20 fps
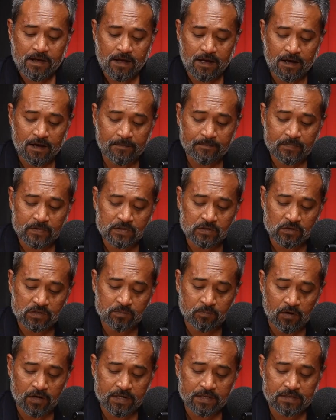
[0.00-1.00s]
so
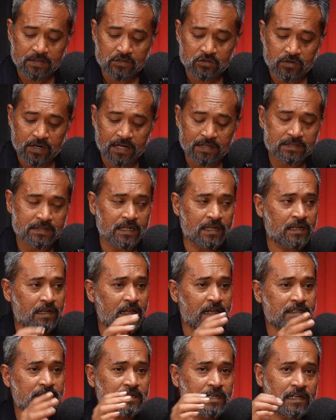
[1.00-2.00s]
spotting the trends, and
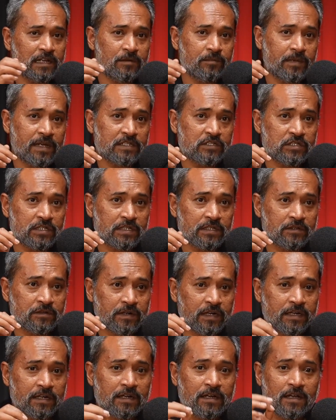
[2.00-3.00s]
as Khalid mentioned,
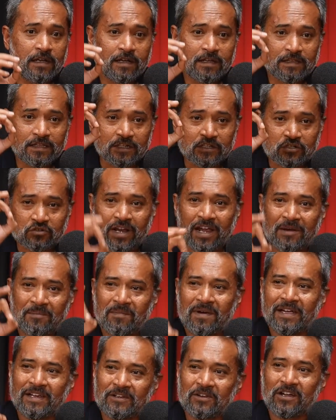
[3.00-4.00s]
right, the trend
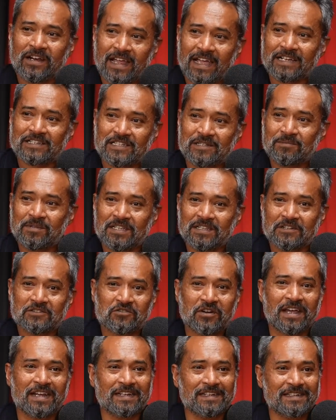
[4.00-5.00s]
might not actually be the
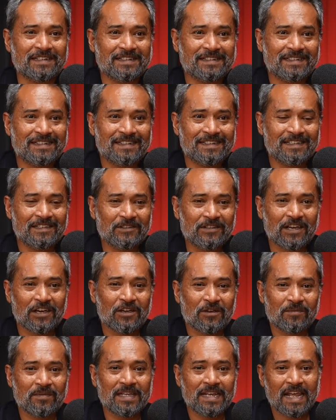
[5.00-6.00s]
trend. You get what I
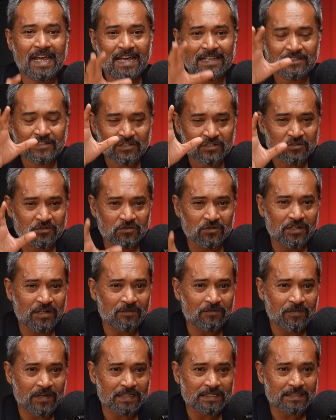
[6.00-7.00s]
mean? As a shrewd
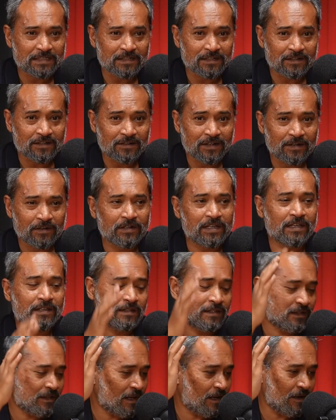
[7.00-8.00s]
investor, right? Okay,
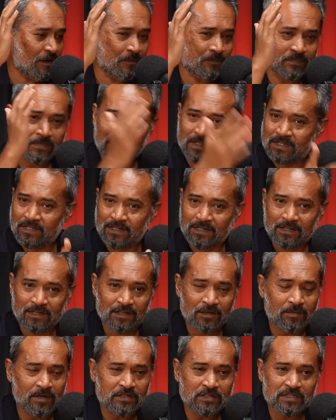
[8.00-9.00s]
he
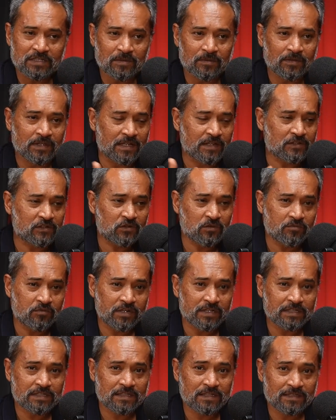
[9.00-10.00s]
mentioned some of the
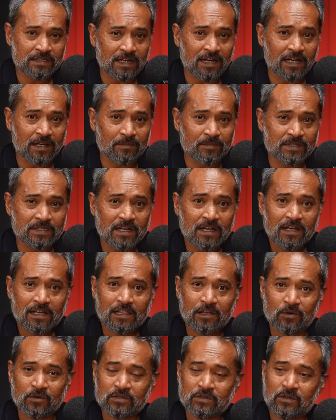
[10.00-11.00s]
exuberant times. There
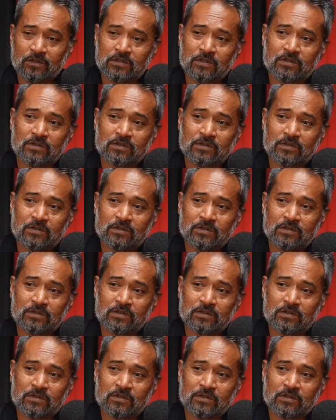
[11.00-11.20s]
was also